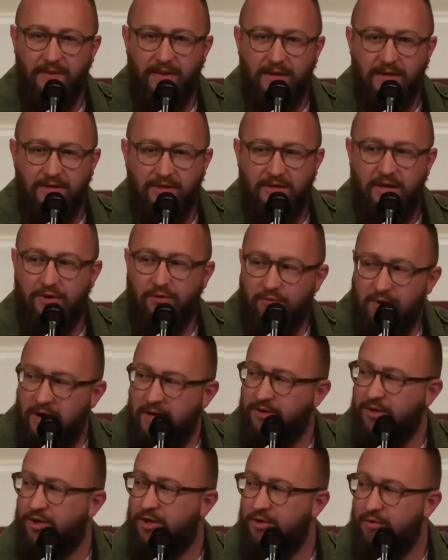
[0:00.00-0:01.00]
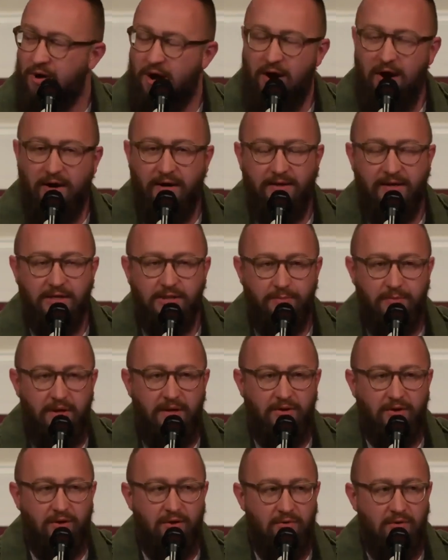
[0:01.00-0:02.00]
So they read the Quran and they
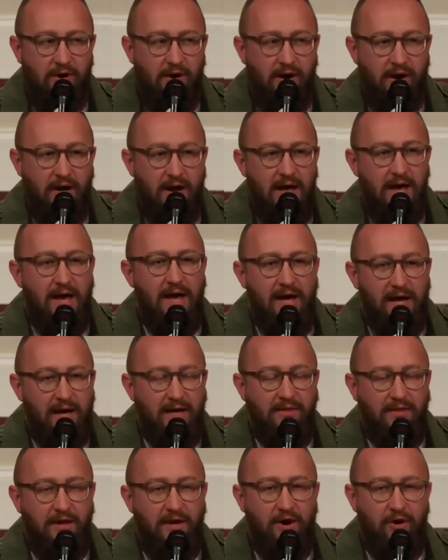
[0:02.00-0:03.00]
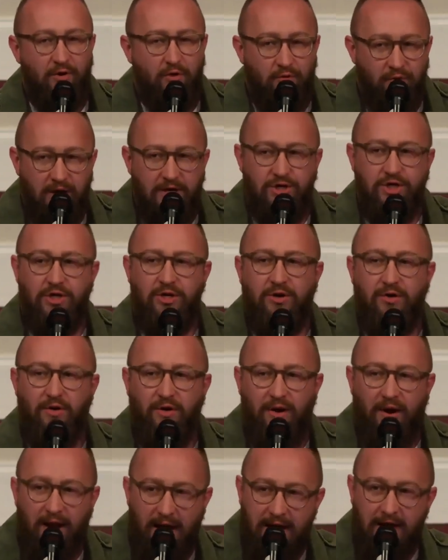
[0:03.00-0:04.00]
speak the Quran in the original
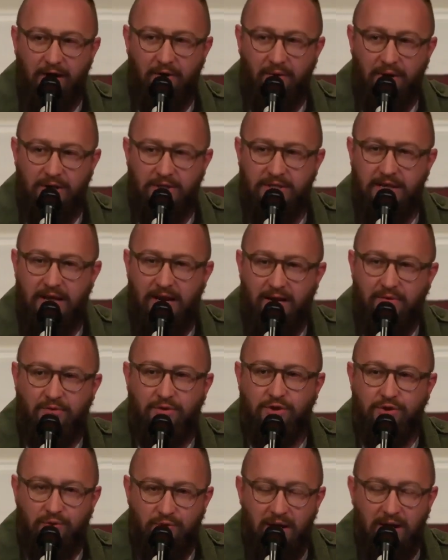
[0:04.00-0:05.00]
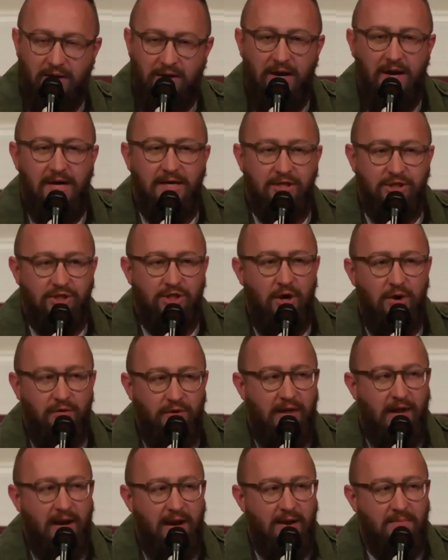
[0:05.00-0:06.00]
language that it was written so
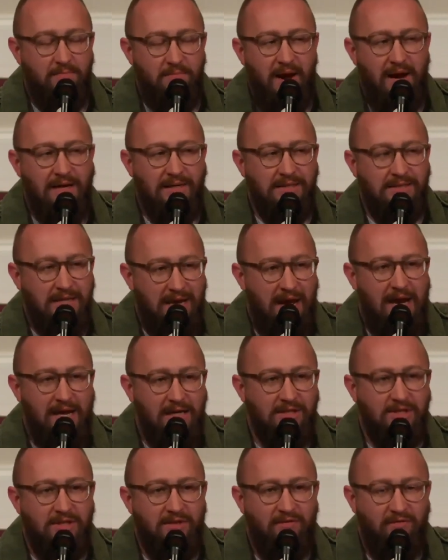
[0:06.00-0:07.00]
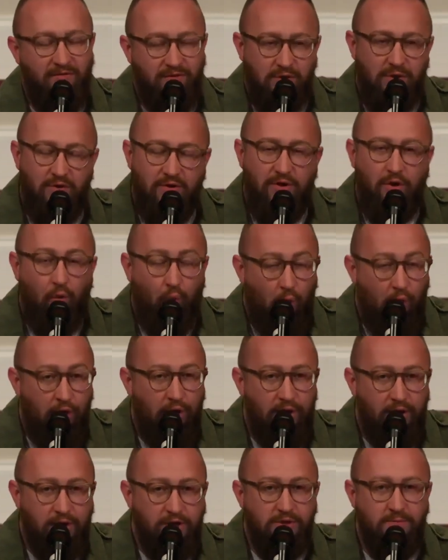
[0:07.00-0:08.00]
that it maintains the so that the
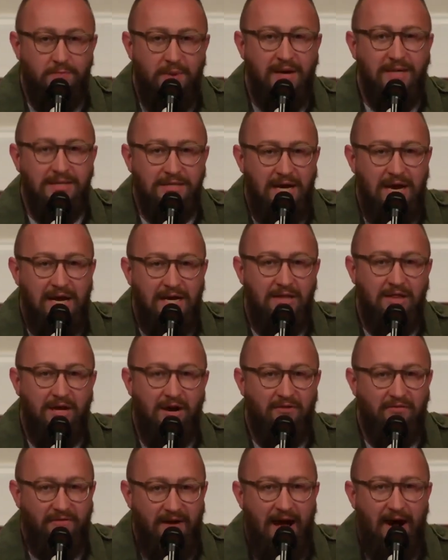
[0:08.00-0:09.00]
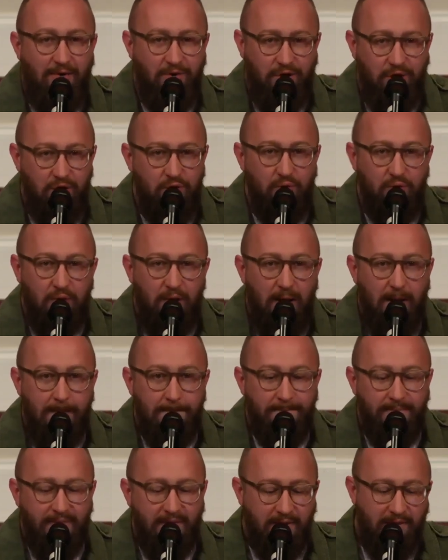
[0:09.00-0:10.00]
words maintain their value.
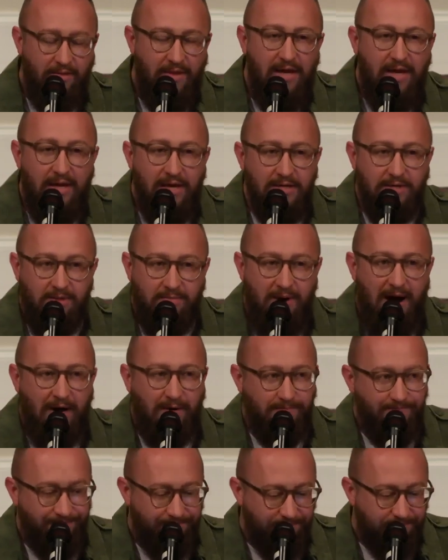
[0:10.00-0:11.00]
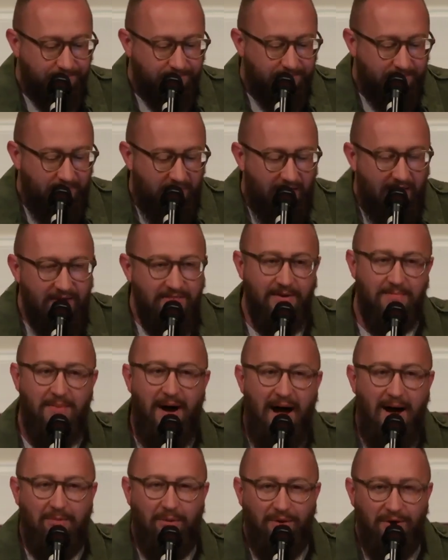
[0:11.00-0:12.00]
Thing is about the
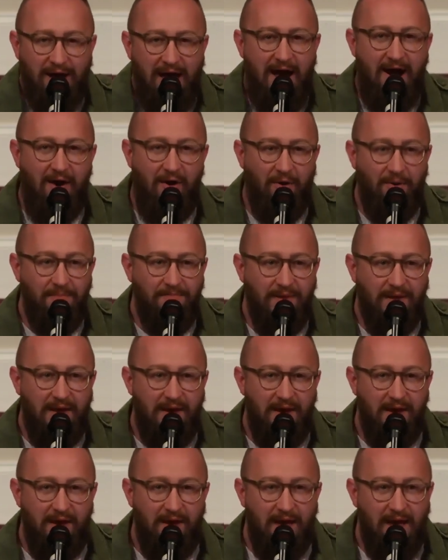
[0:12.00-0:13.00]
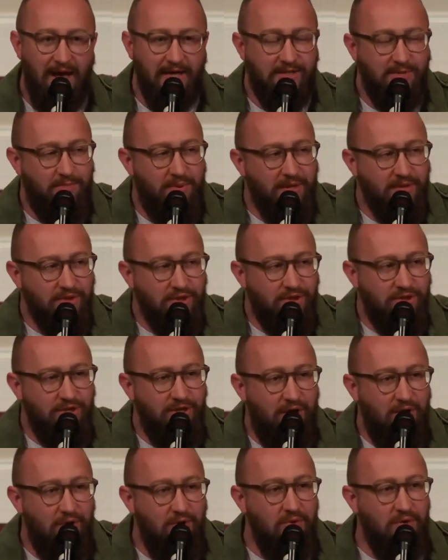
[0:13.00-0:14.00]
Bible now it's been
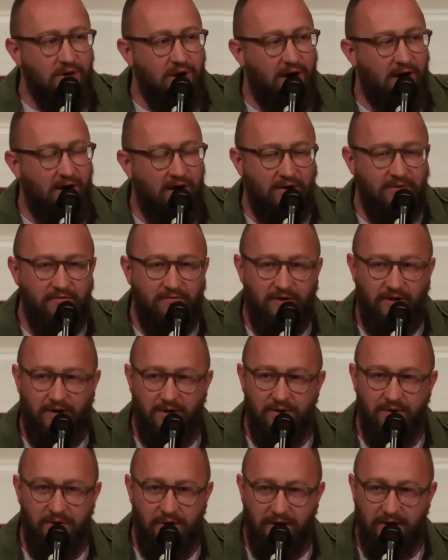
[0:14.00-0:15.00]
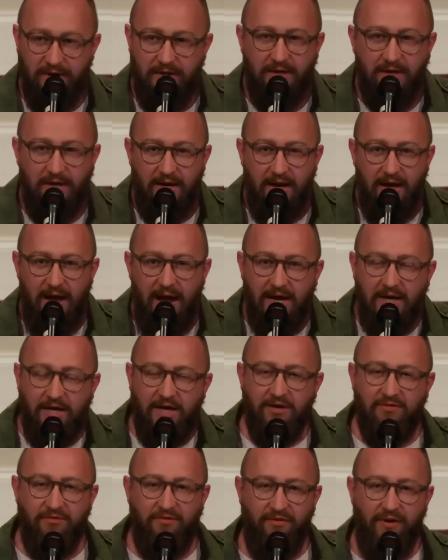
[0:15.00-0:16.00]
so convoluted and
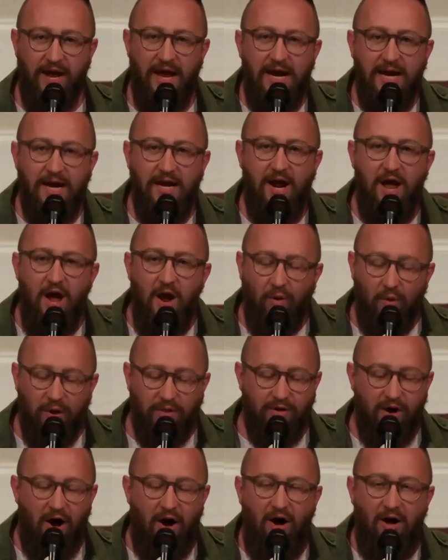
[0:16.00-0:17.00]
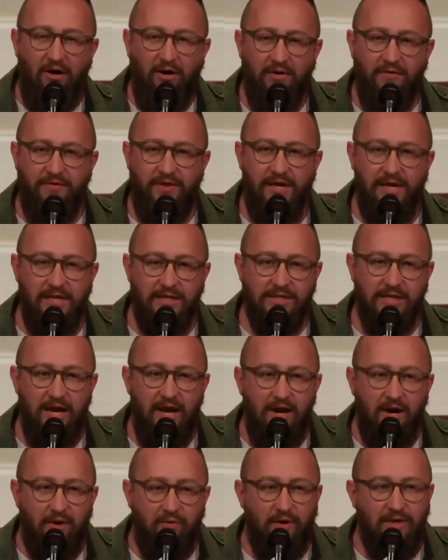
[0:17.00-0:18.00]
conflated with all of these
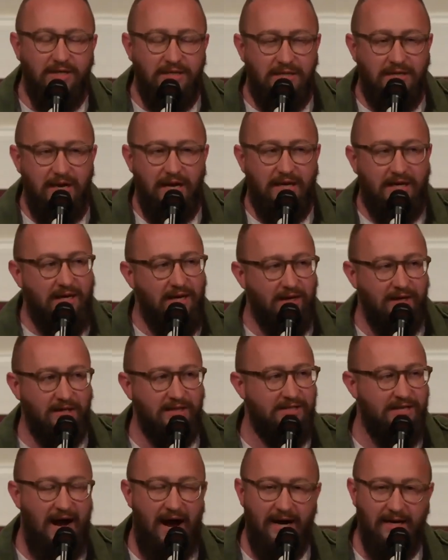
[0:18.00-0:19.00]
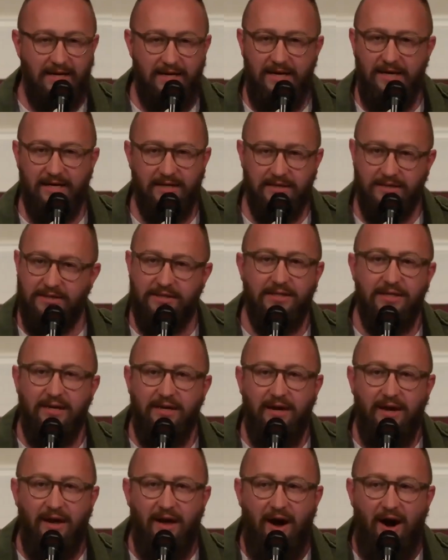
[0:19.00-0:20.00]
ridiculous ideas,
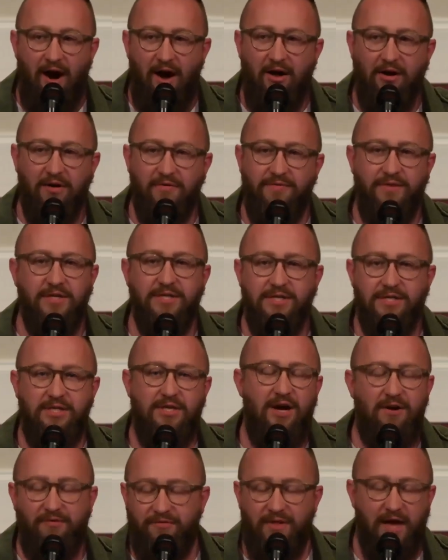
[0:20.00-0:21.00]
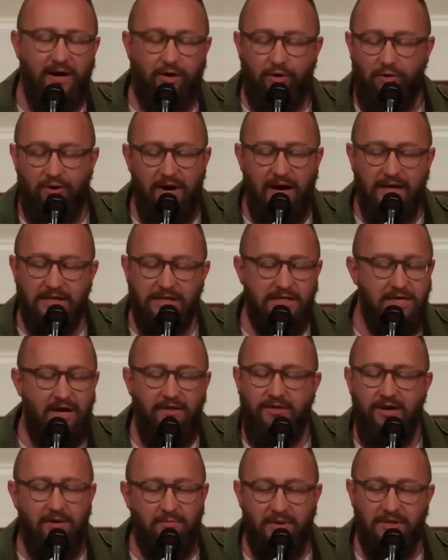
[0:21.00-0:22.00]
all of this stuff that creates
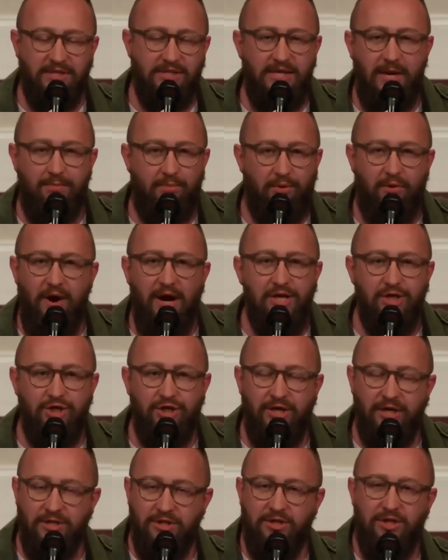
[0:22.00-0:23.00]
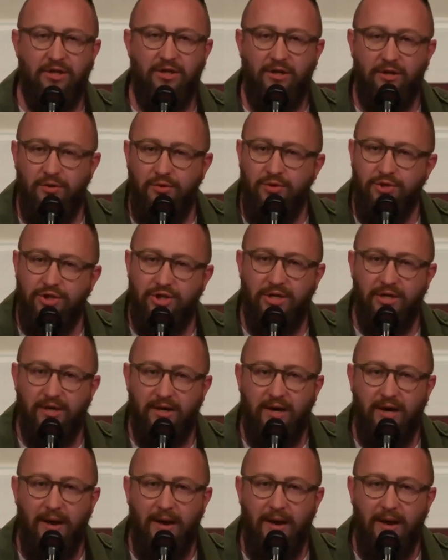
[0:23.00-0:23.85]
nothing but separation and delusion.